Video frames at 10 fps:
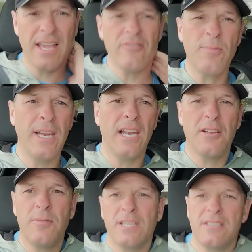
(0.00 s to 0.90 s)
everybody
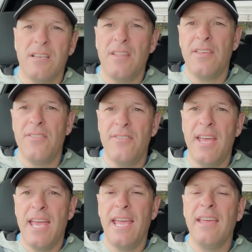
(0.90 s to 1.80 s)
liked what they saw the other
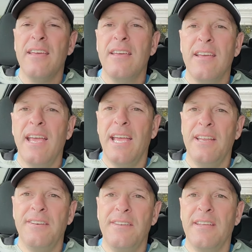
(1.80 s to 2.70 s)
day.
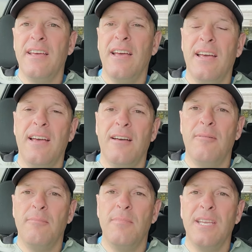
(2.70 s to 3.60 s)
And,
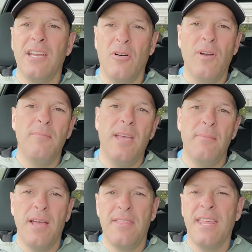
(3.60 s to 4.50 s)
you know,
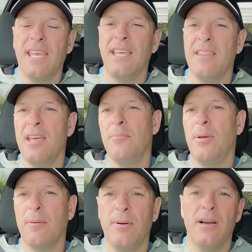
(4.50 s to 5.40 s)
am I thinking that
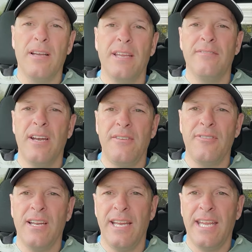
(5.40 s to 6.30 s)
Pickpocket and Ready
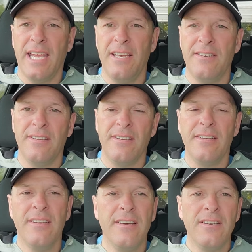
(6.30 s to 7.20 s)
for Landing head to
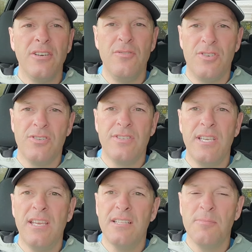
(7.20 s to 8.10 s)
New
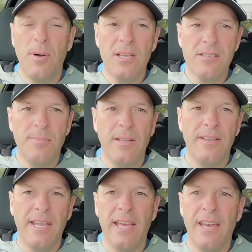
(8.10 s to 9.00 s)
Jersey? It's a
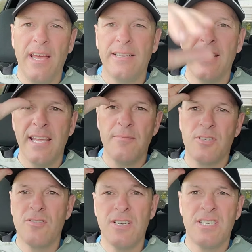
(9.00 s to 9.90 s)
possibility. I'd like to get him
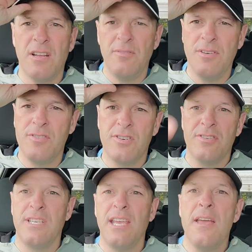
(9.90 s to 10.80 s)
stretched out in New
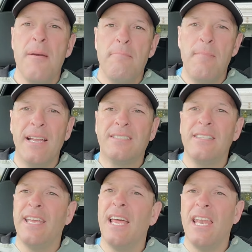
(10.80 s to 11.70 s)
Jersey.
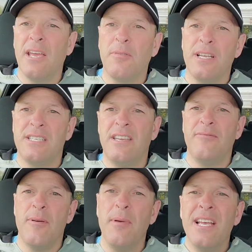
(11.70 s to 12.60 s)
Mentally, I like what I see
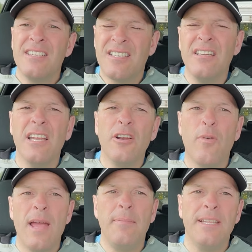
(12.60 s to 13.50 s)
from him. Still a little
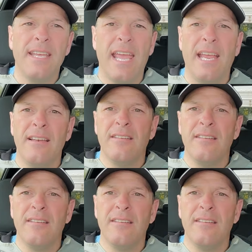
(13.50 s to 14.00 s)
grabby at the gate,